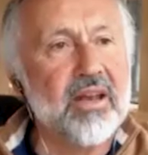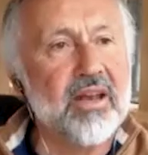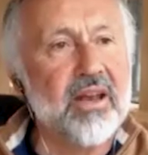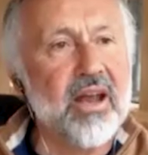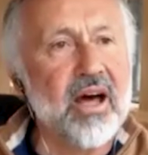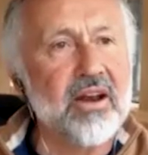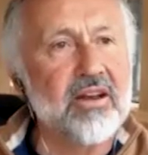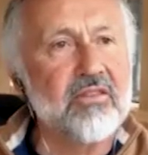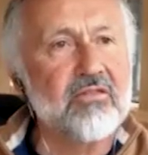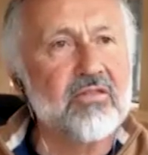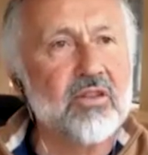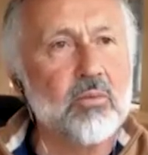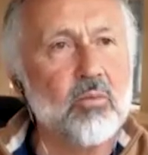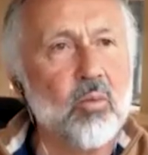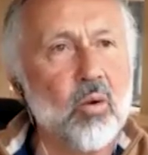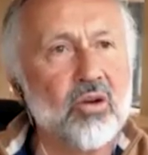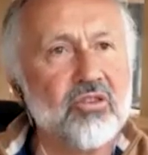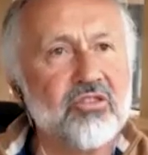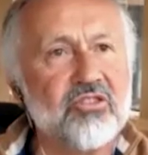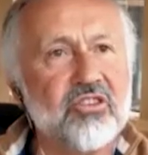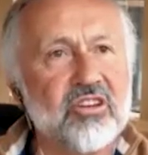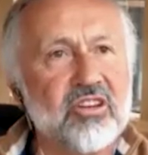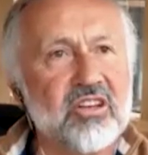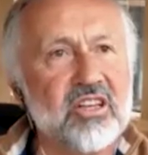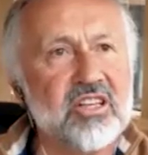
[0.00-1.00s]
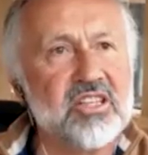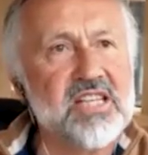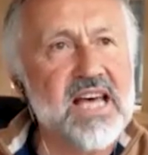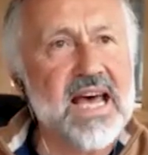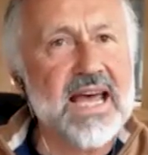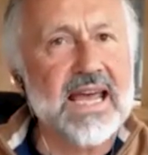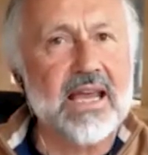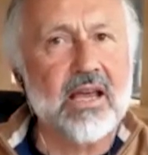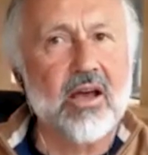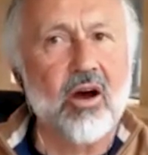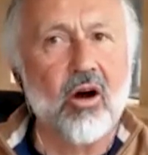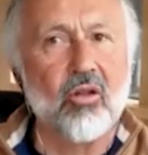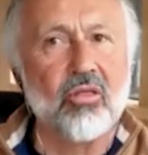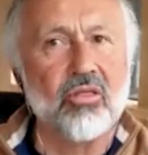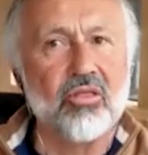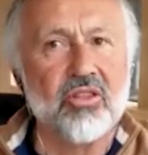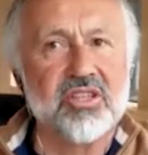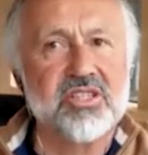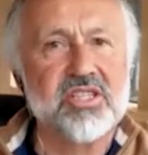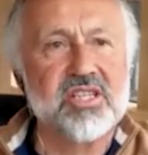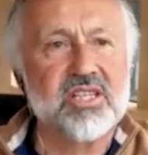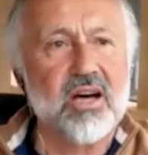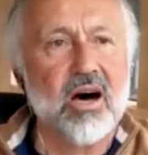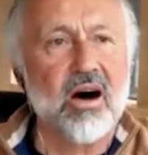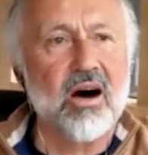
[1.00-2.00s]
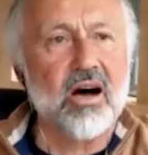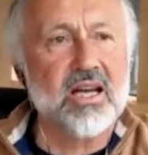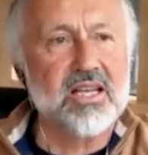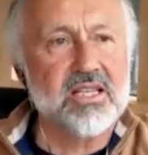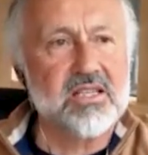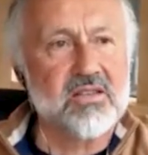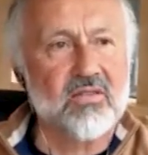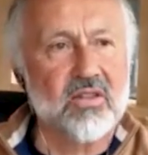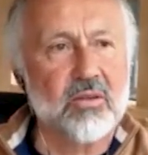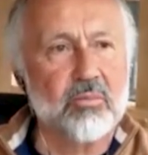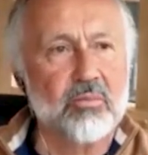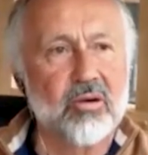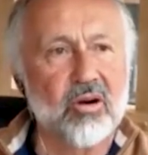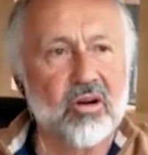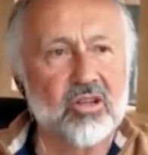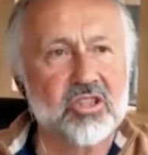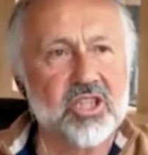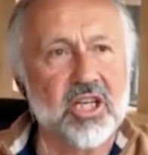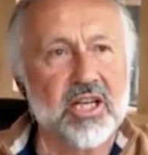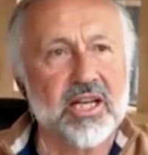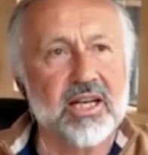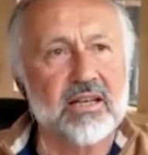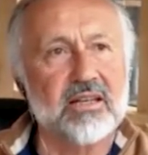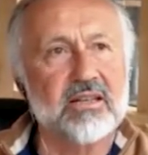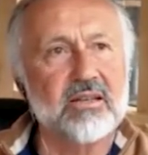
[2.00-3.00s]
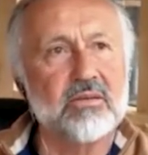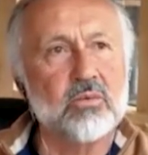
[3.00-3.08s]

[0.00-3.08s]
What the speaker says: none of them wanted to take on the size of the project,